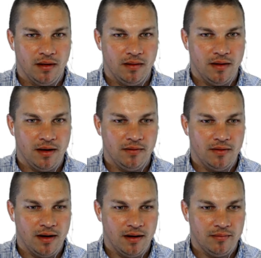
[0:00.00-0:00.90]
And
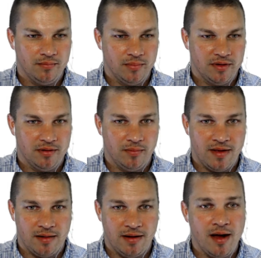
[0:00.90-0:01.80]

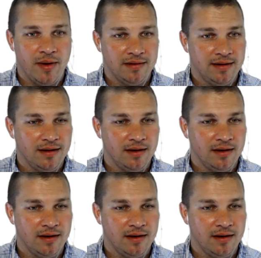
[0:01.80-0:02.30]
that comment did.